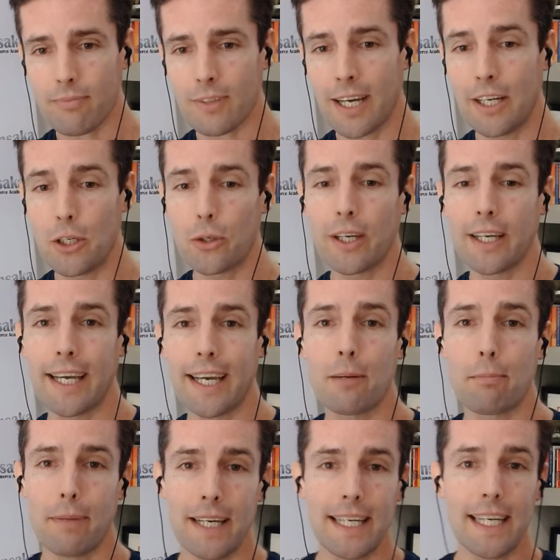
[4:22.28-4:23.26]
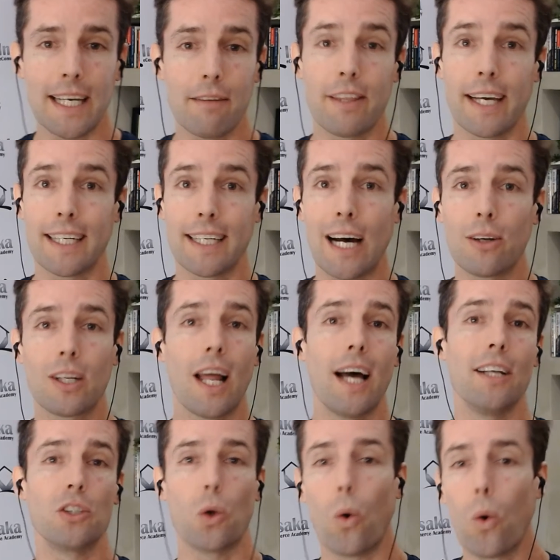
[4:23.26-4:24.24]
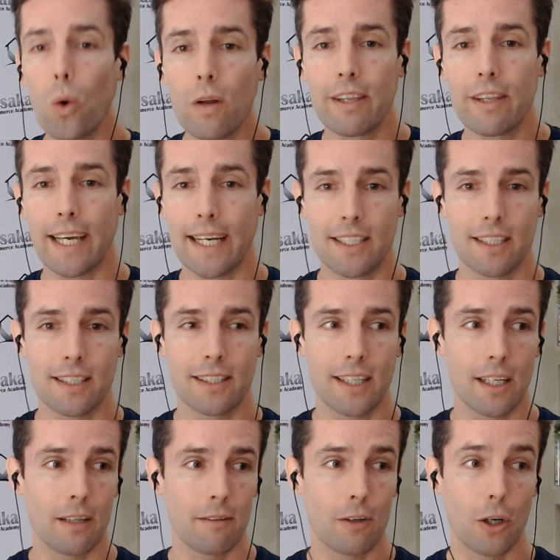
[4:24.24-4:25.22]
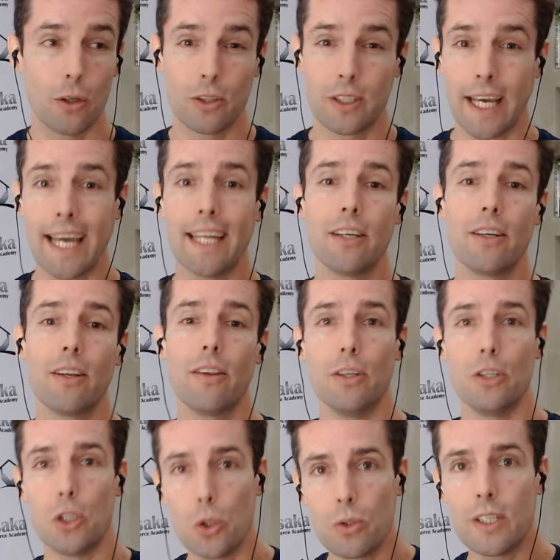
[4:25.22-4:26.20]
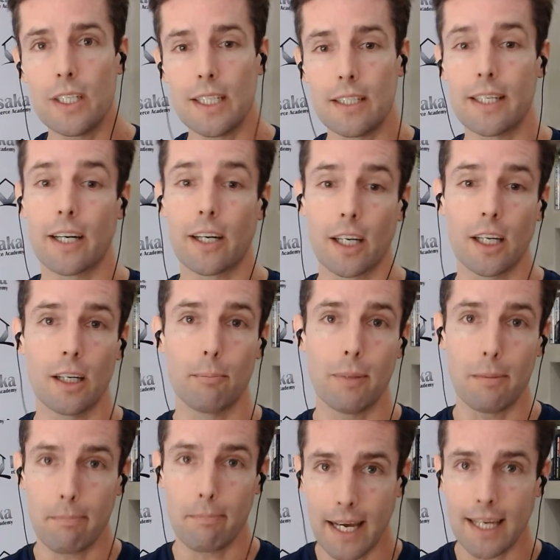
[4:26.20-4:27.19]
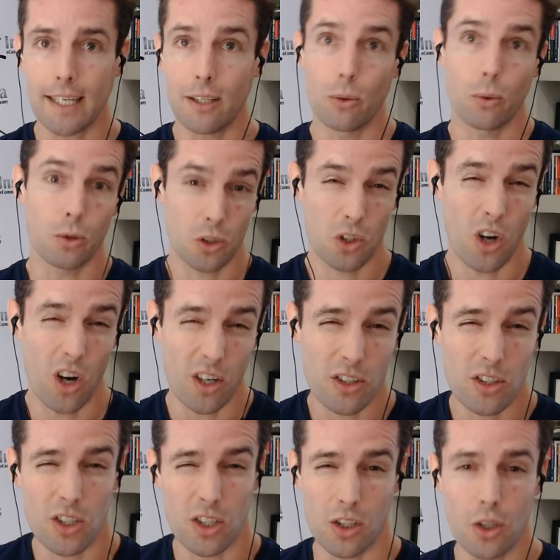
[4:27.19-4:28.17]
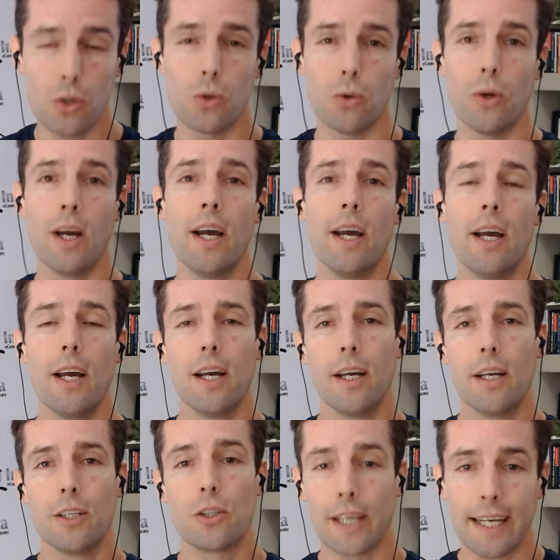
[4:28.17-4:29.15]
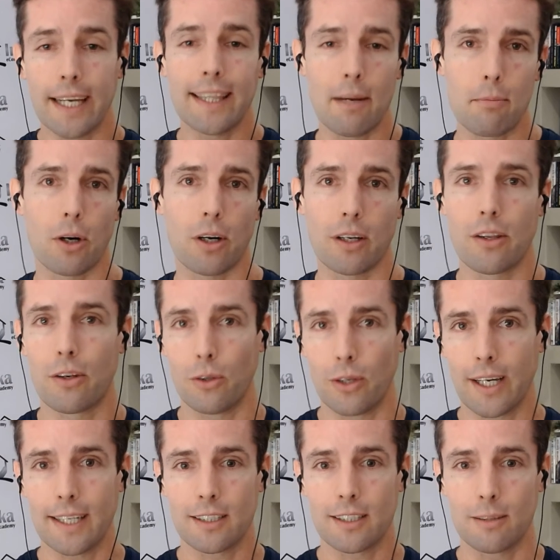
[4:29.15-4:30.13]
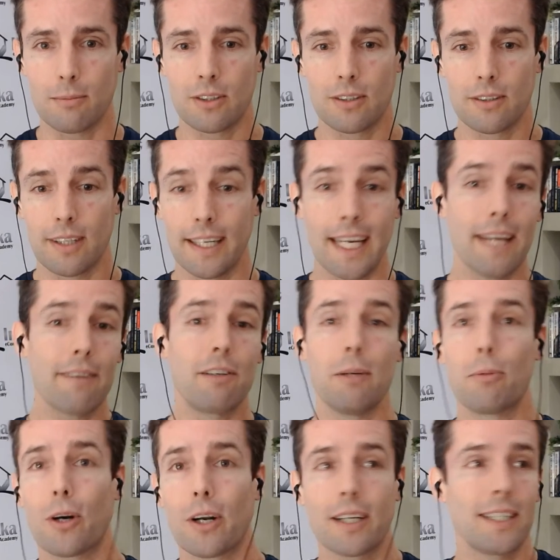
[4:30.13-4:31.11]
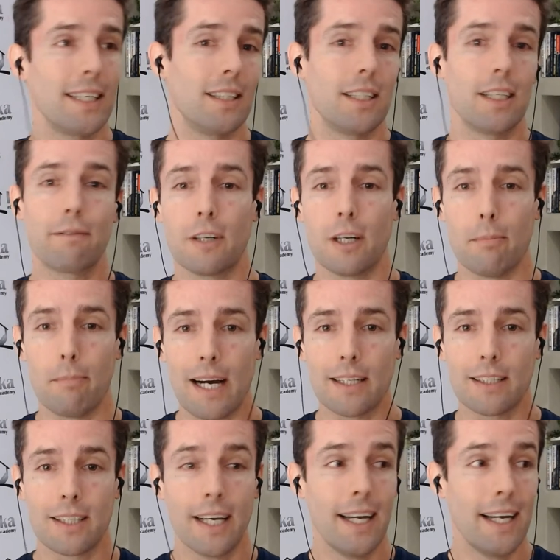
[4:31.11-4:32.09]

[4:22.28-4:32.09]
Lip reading: and you can get a PDF that outlines all of the HS tariff codes and the duties that are gonna be paid or charged to you to get that product through customs. And every product has a different amount.